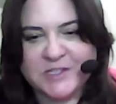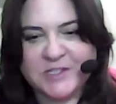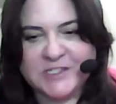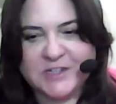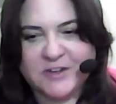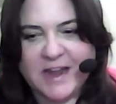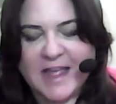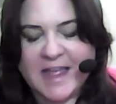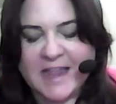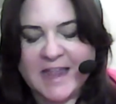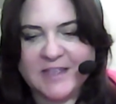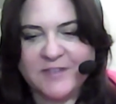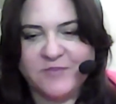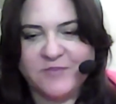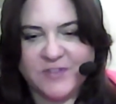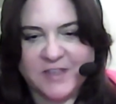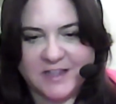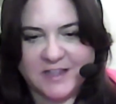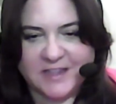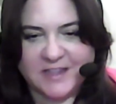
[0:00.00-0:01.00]
there any
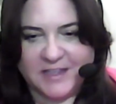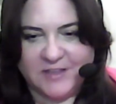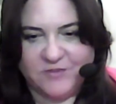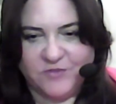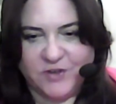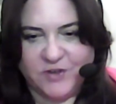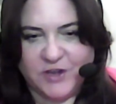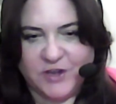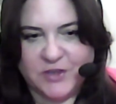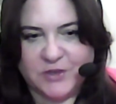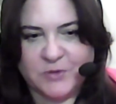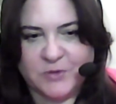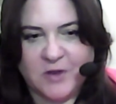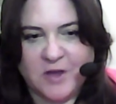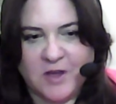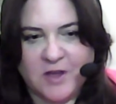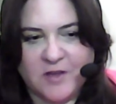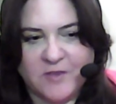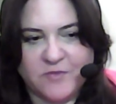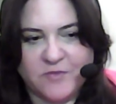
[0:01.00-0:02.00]
feeling for you
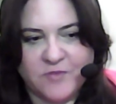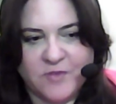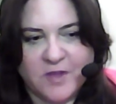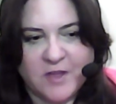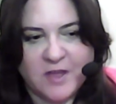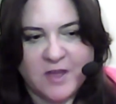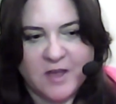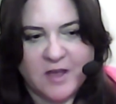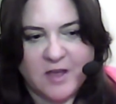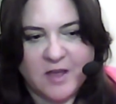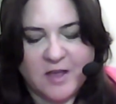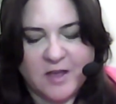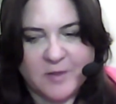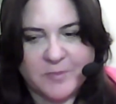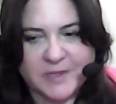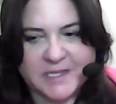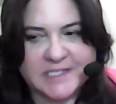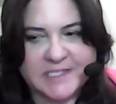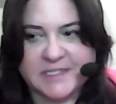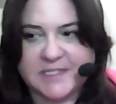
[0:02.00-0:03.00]
of
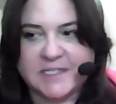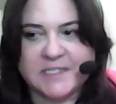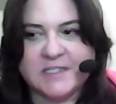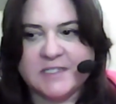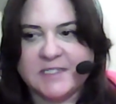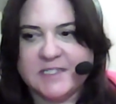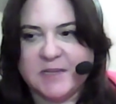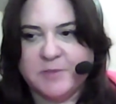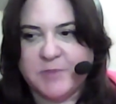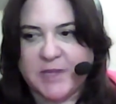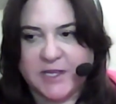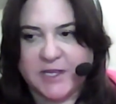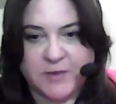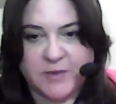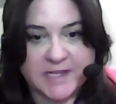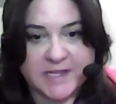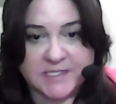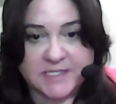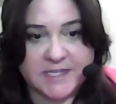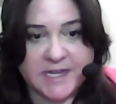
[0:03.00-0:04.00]
because it didn't seem like
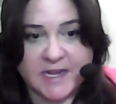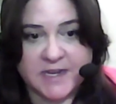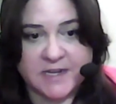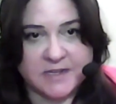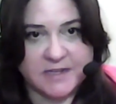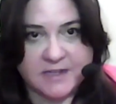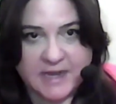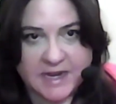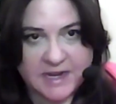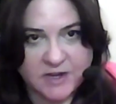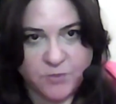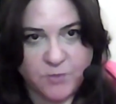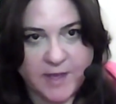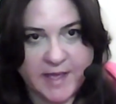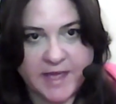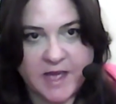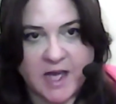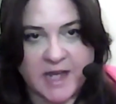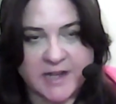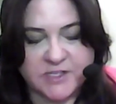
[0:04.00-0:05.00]
you hesitated in any
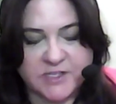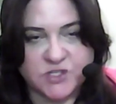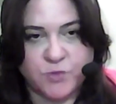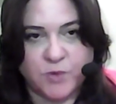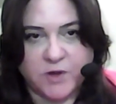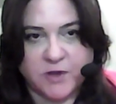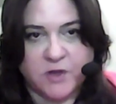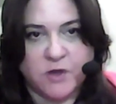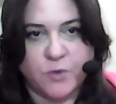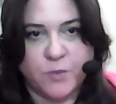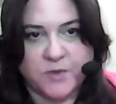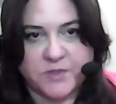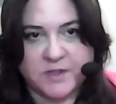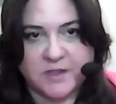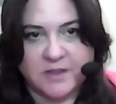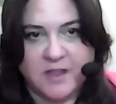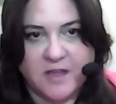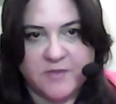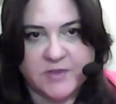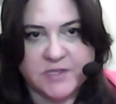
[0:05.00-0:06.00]
way? I just want to go where
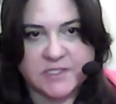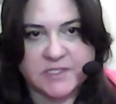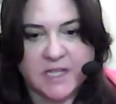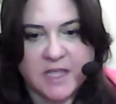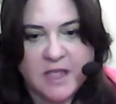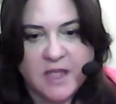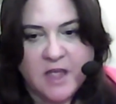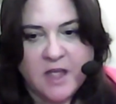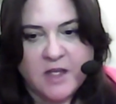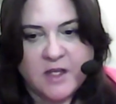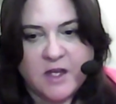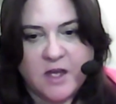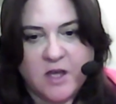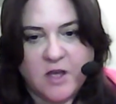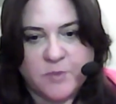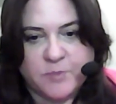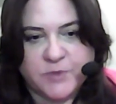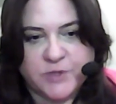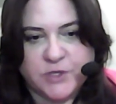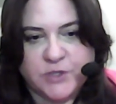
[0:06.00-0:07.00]
the love is.
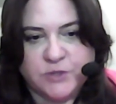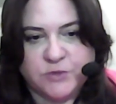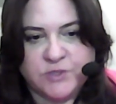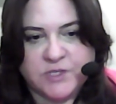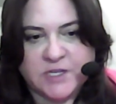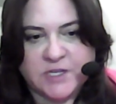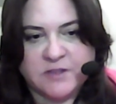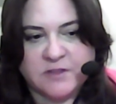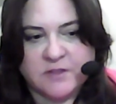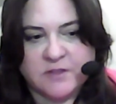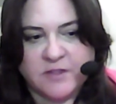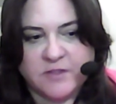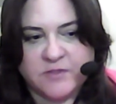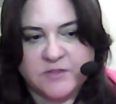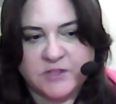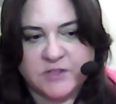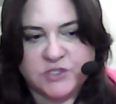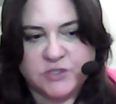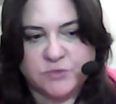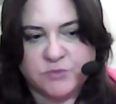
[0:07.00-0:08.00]

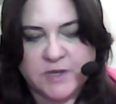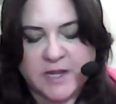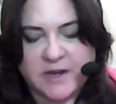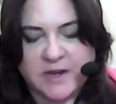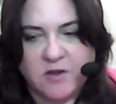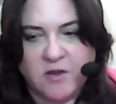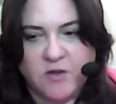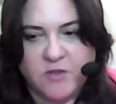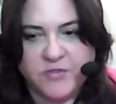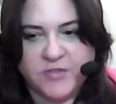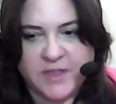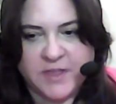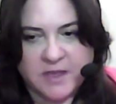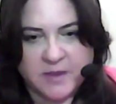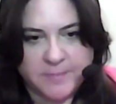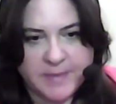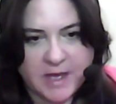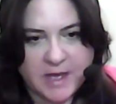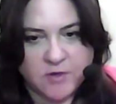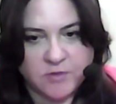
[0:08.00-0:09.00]
Did you at all
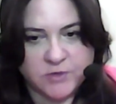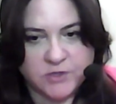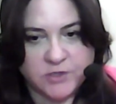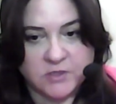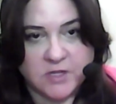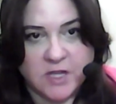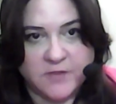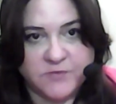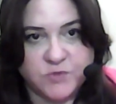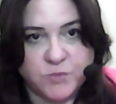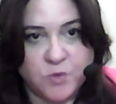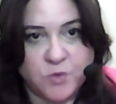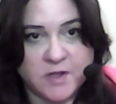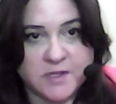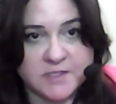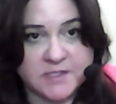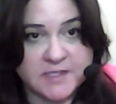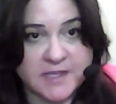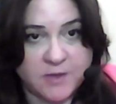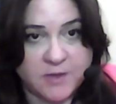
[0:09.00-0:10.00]
think about your loved
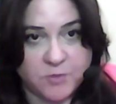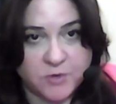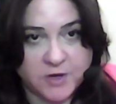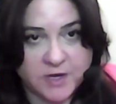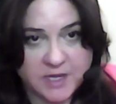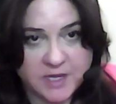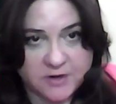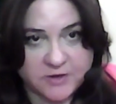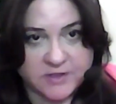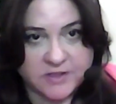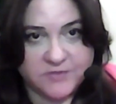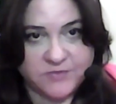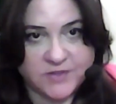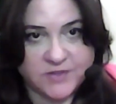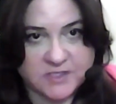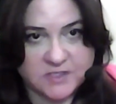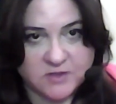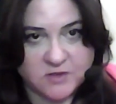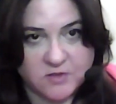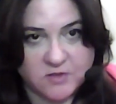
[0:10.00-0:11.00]
ones that were here in the
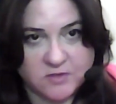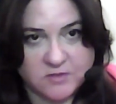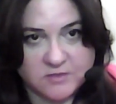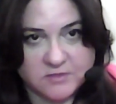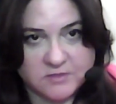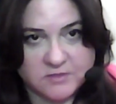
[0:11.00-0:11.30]
physical?